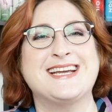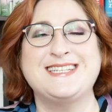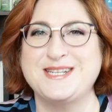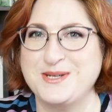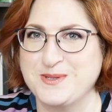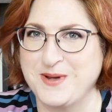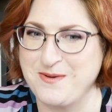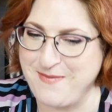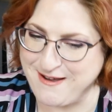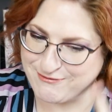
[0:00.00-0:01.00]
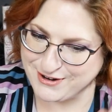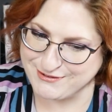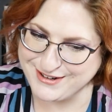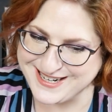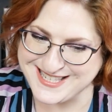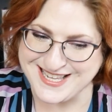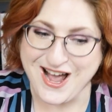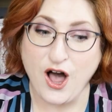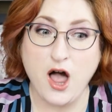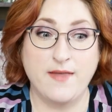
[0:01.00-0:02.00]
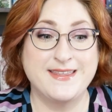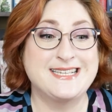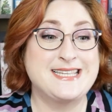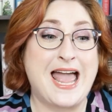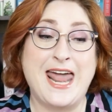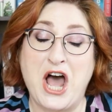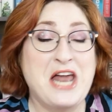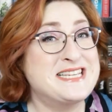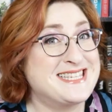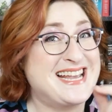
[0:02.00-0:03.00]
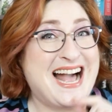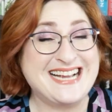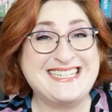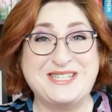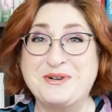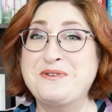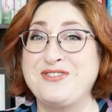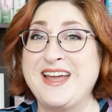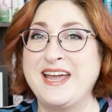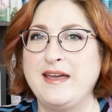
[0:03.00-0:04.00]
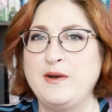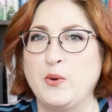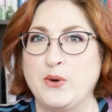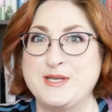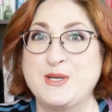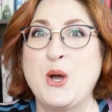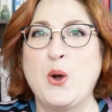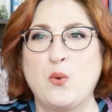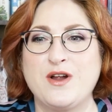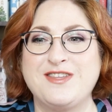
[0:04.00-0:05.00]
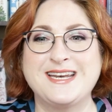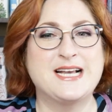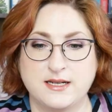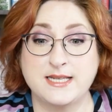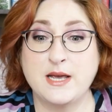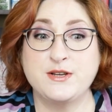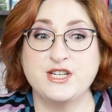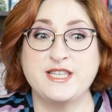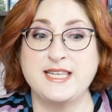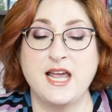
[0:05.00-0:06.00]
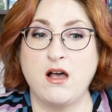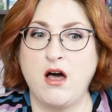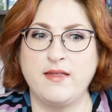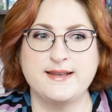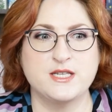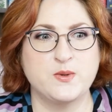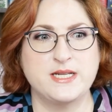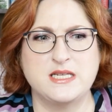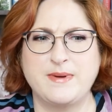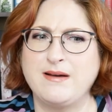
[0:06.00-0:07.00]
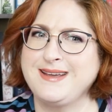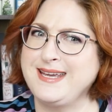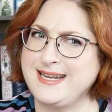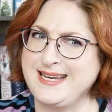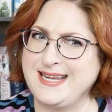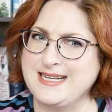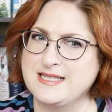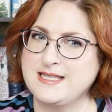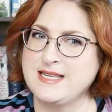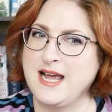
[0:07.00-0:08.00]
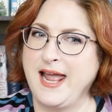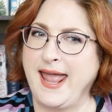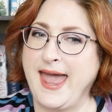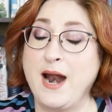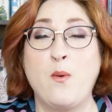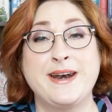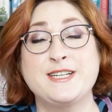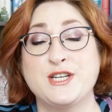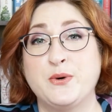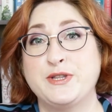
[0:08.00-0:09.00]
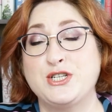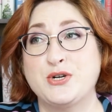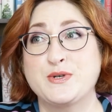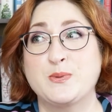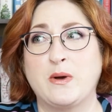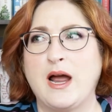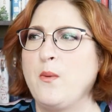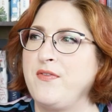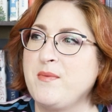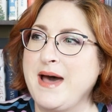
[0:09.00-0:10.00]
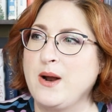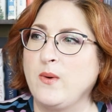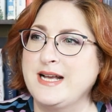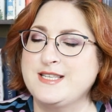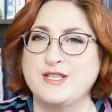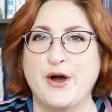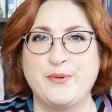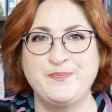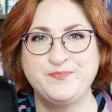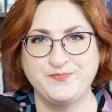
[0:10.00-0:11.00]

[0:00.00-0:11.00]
I did use one of my free reads on this, and honestly, I do think it was worth it, because I was just seeing all these tweets about kidneys, and I wanted to know what the jokes were and what the meta was, so